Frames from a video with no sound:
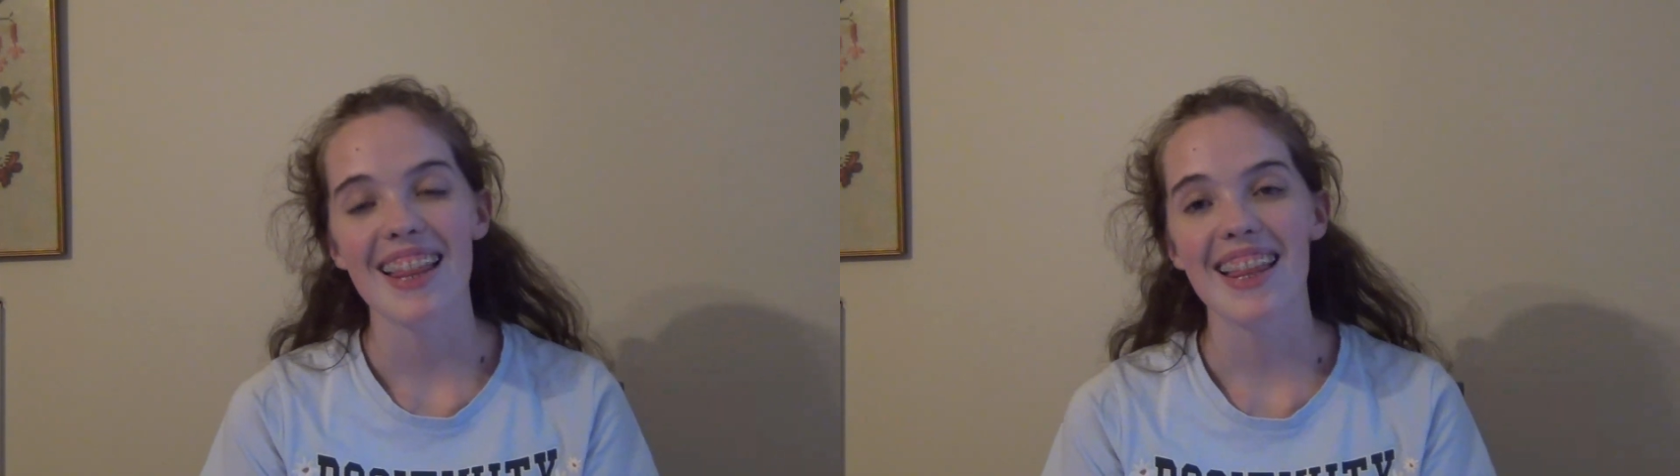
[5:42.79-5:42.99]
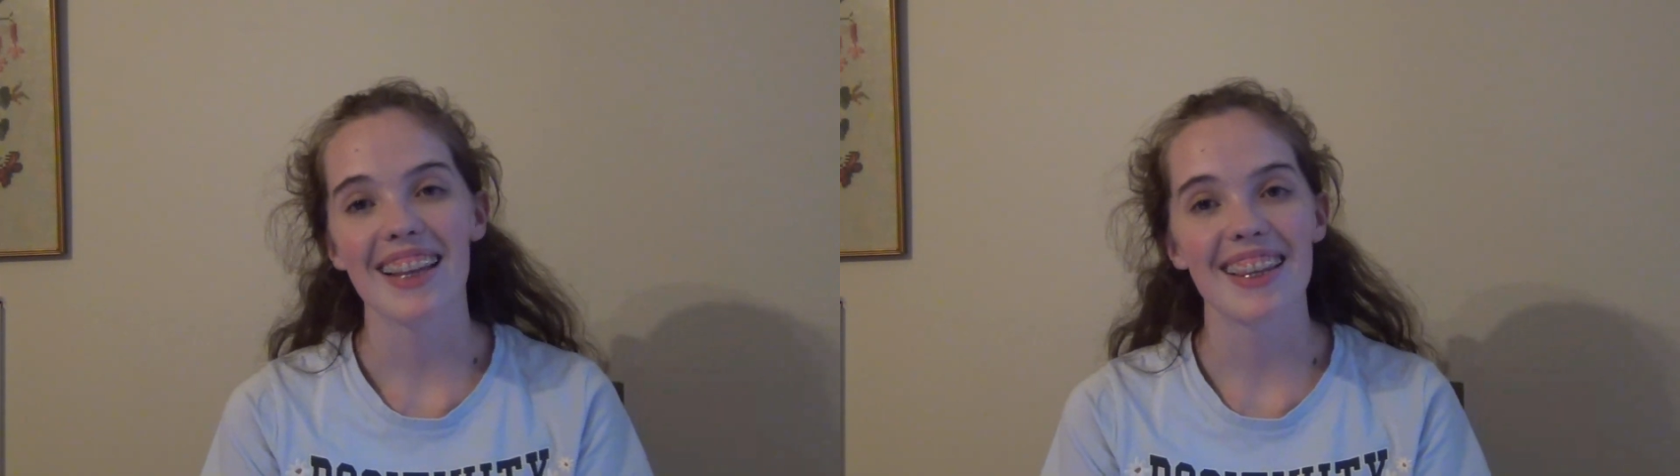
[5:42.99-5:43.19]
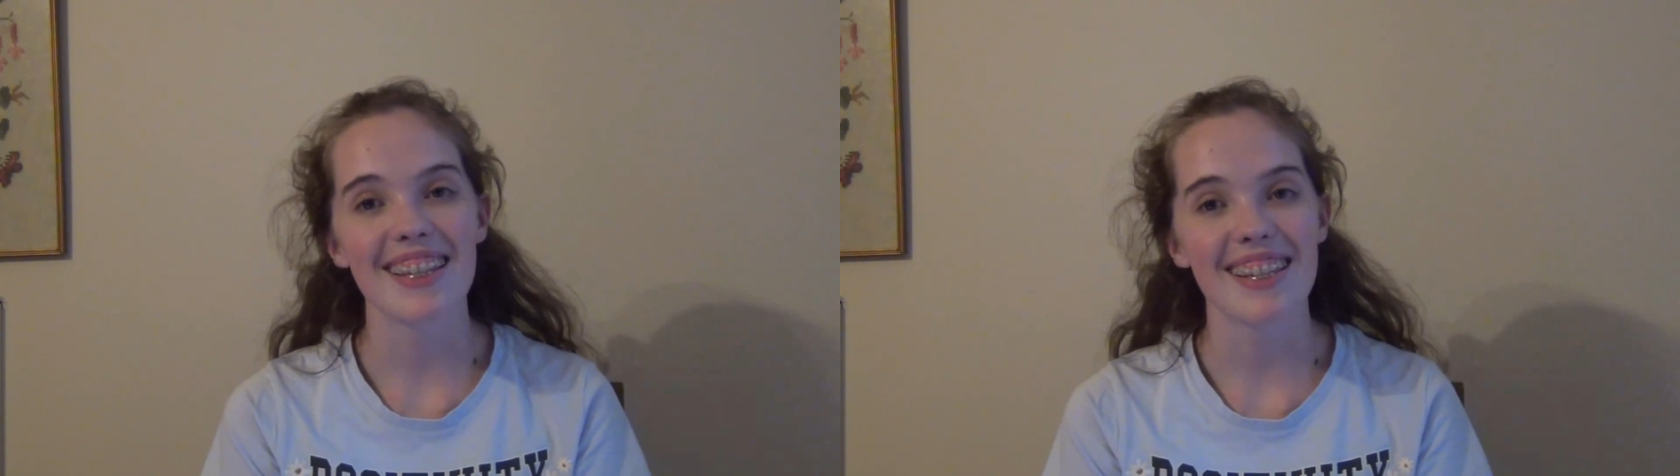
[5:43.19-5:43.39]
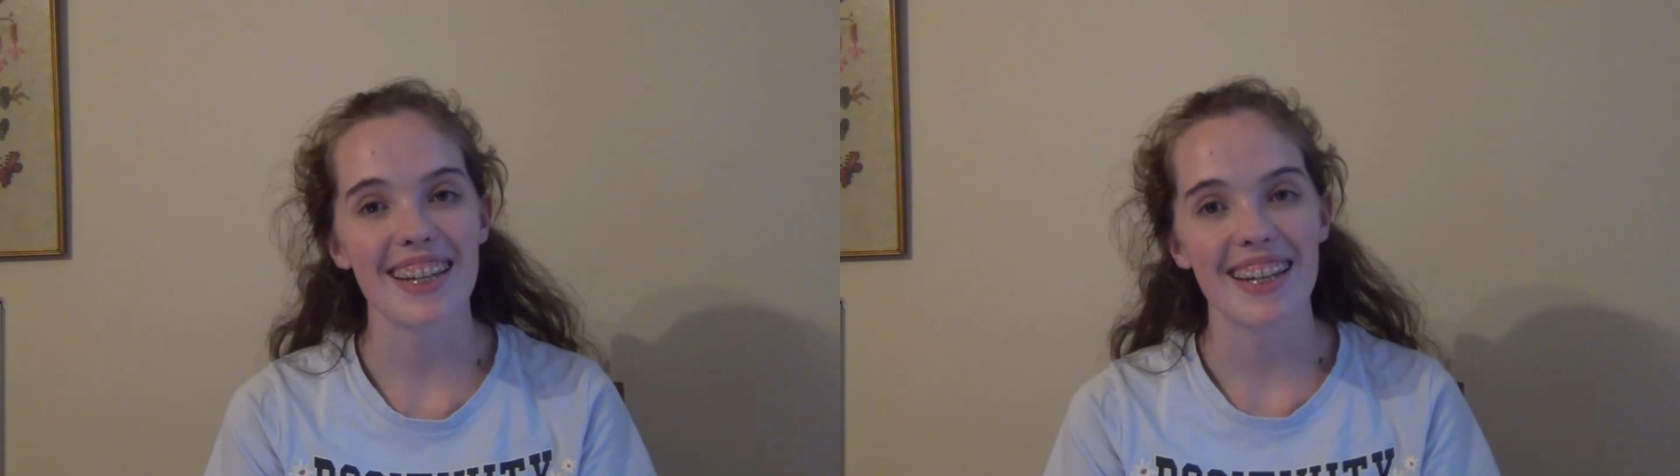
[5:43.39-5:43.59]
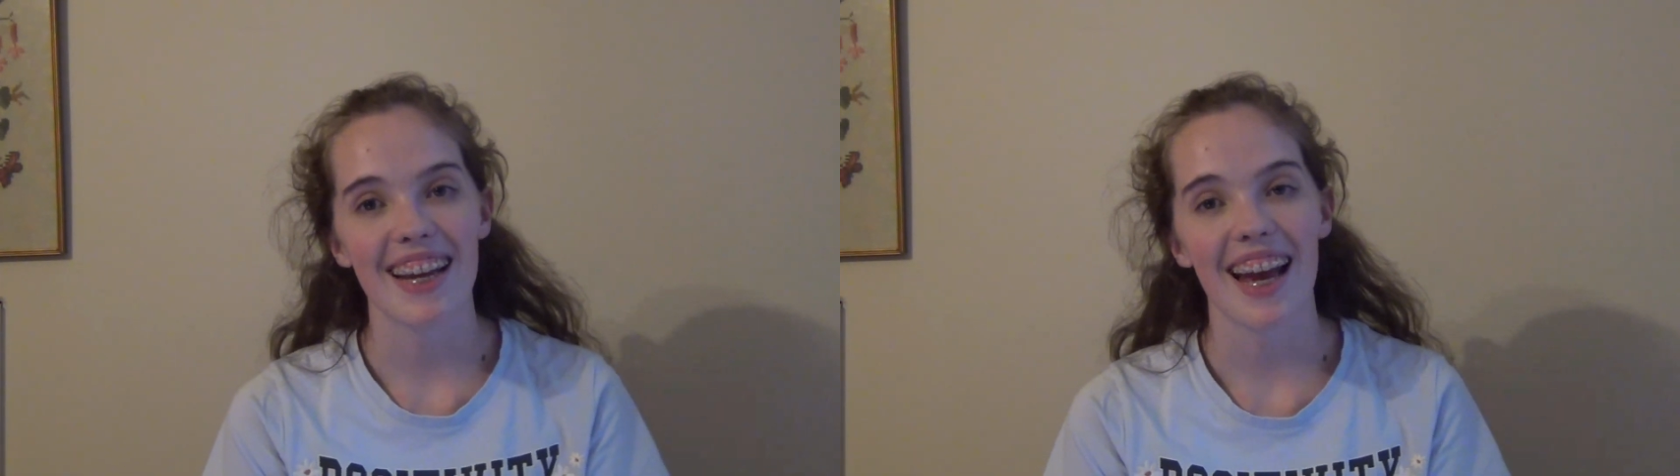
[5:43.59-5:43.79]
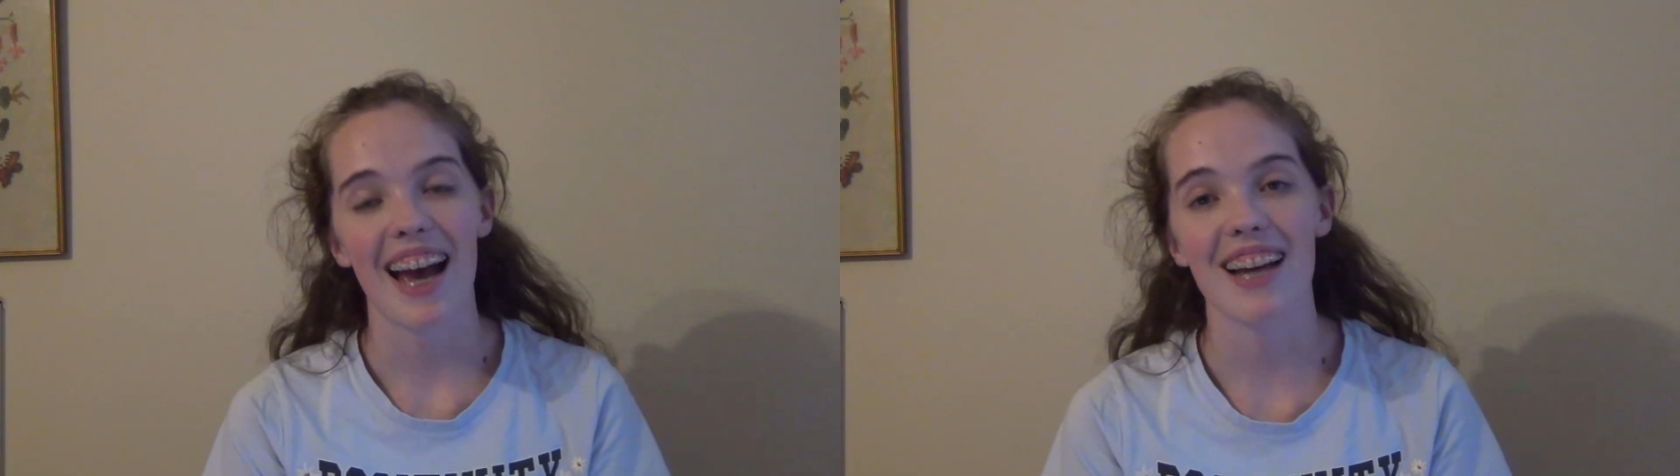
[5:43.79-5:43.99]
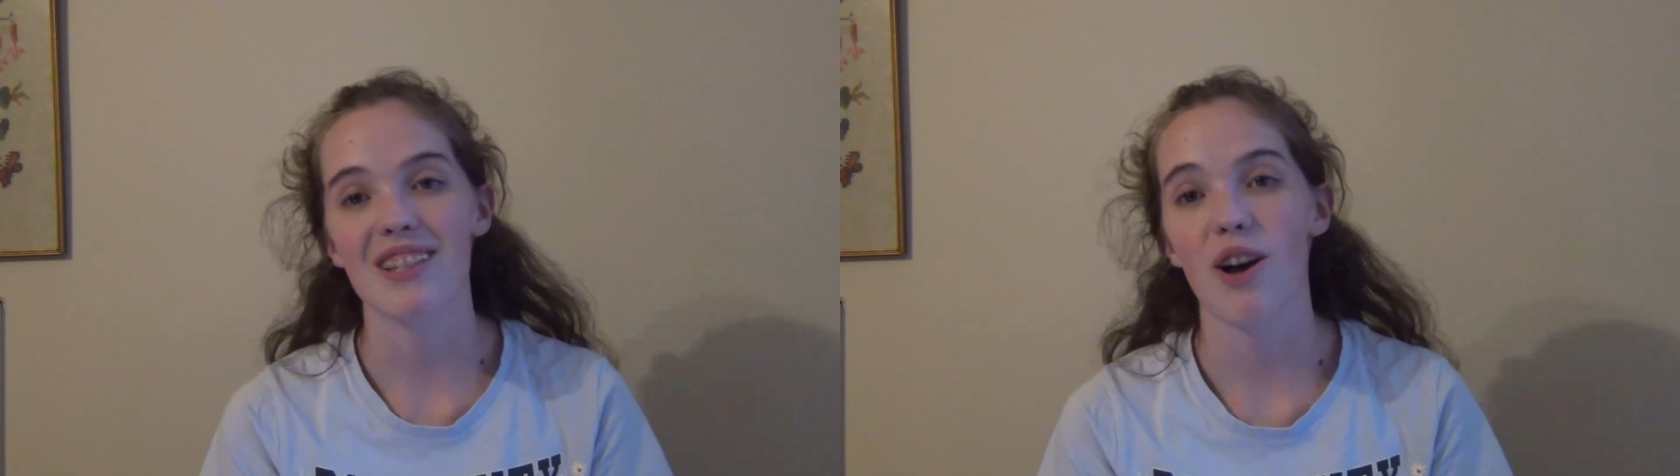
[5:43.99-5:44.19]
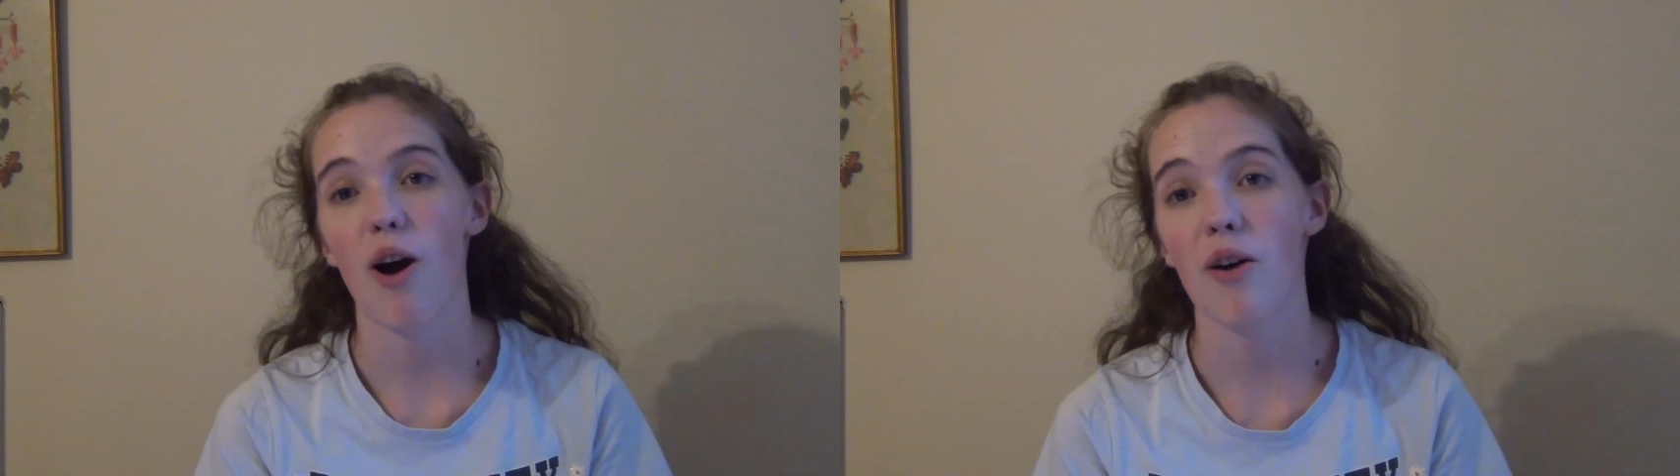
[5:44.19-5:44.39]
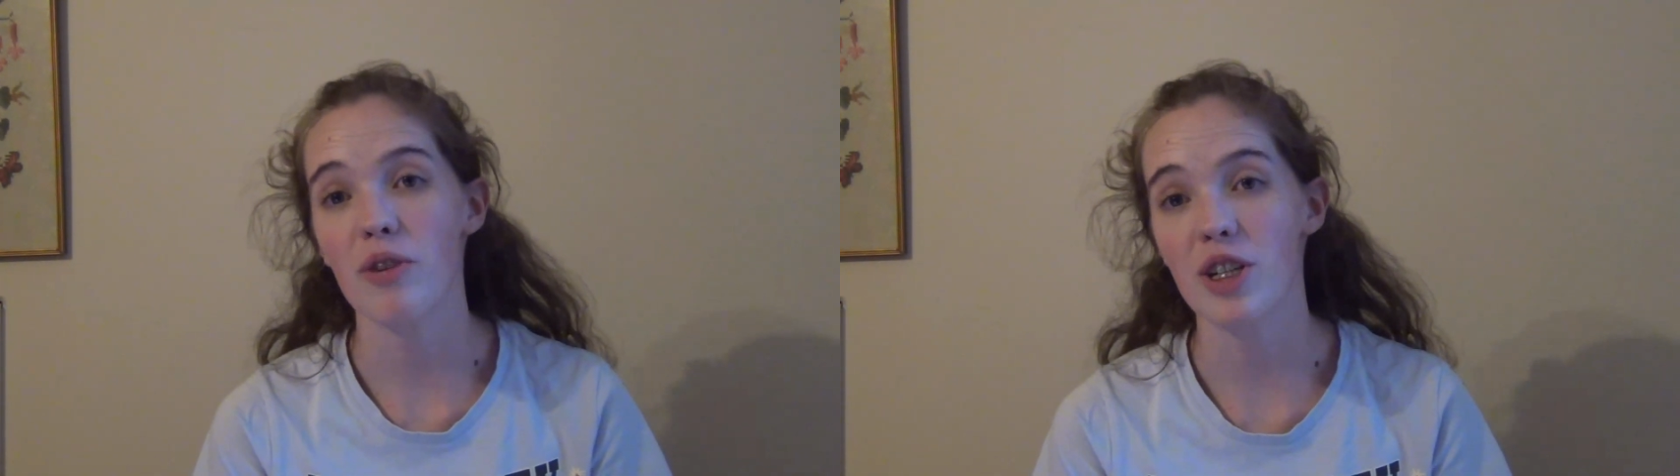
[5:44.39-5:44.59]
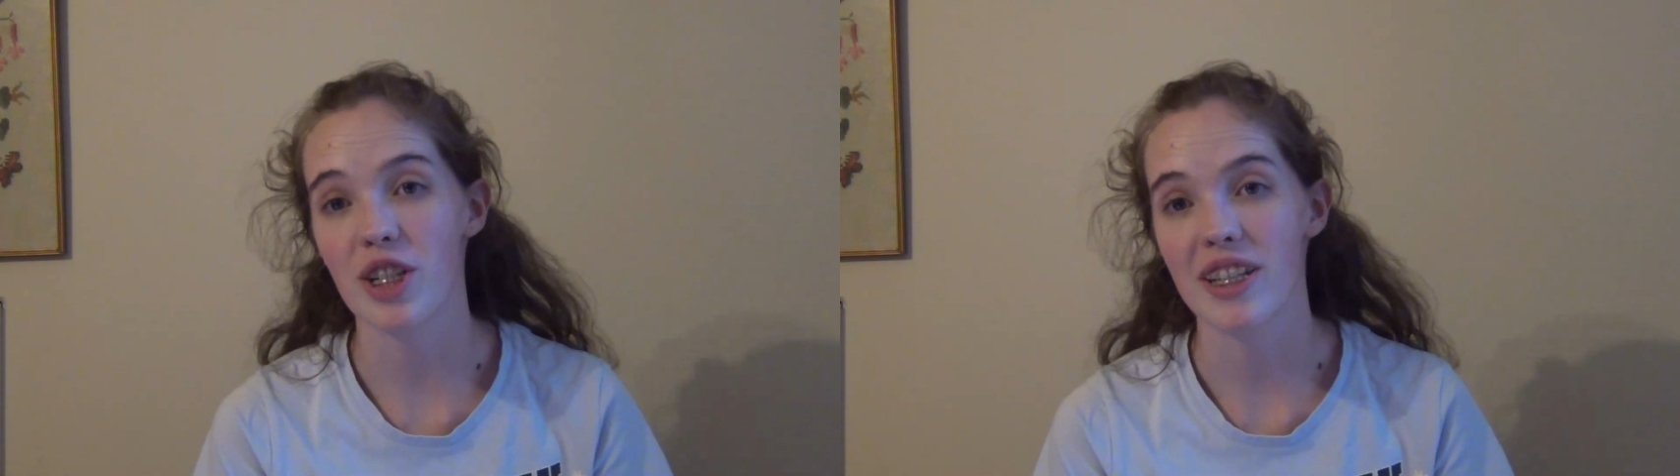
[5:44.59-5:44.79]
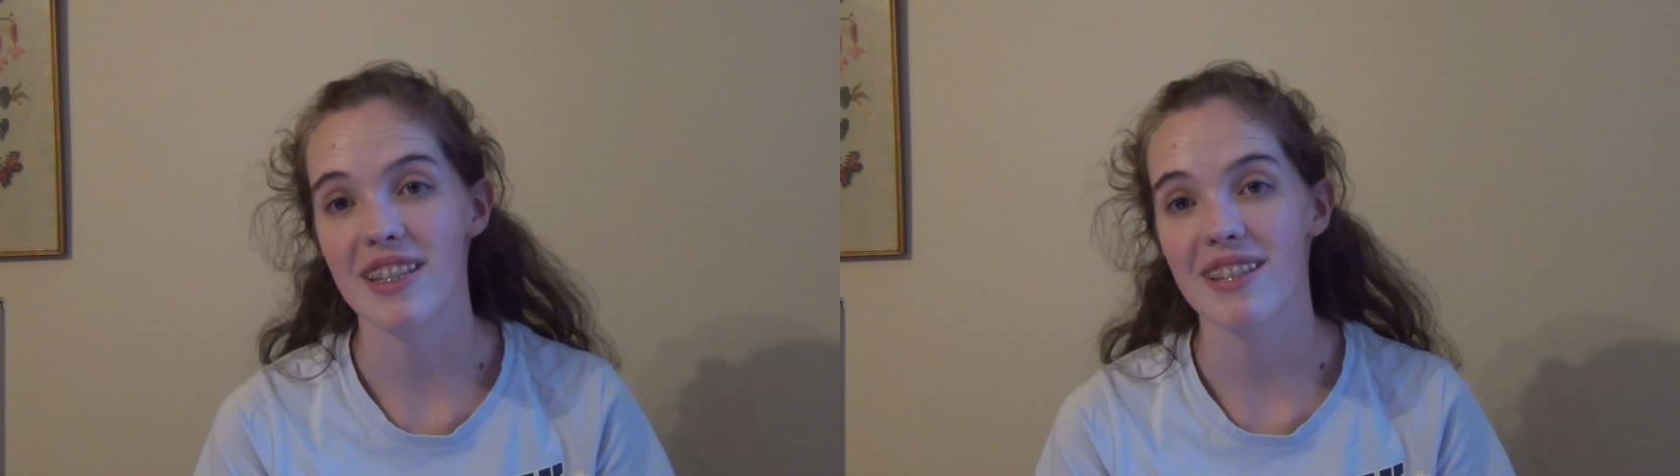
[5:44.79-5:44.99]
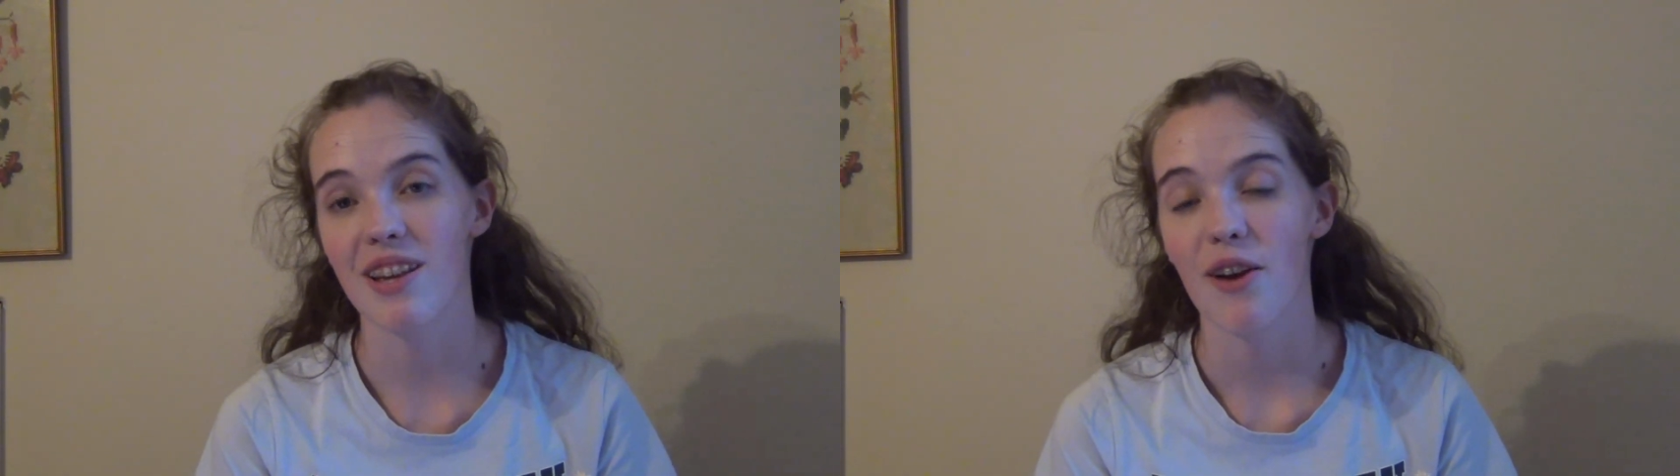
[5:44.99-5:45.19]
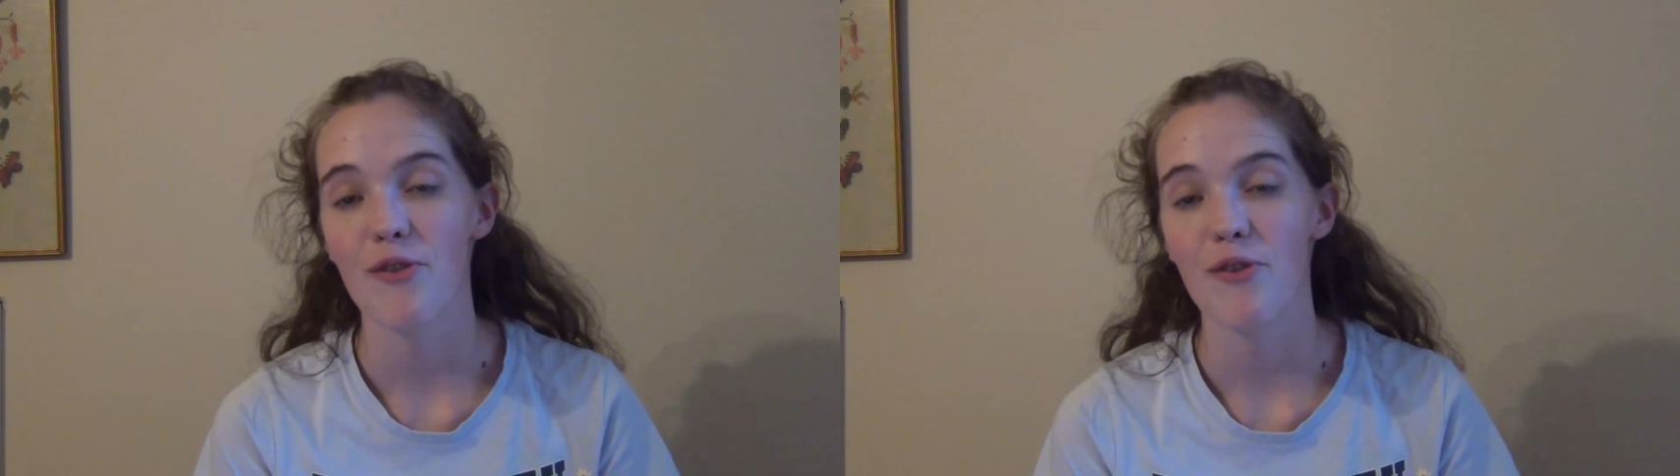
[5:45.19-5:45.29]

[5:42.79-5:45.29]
that this leader has origins